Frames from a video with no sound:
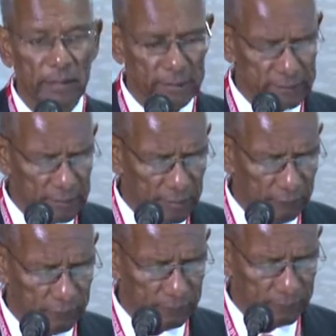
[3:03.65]
next
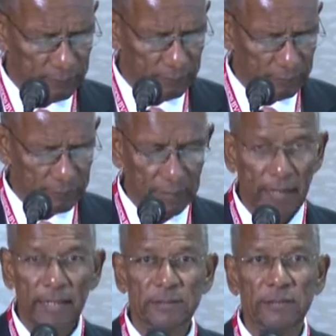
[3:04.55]
level,
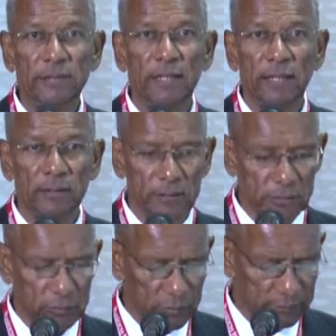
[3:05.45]
I see a
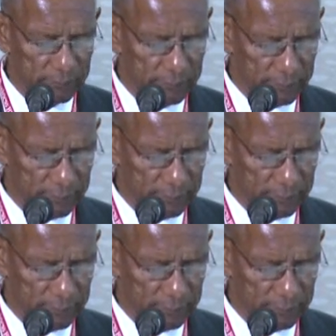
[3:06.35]
continuum.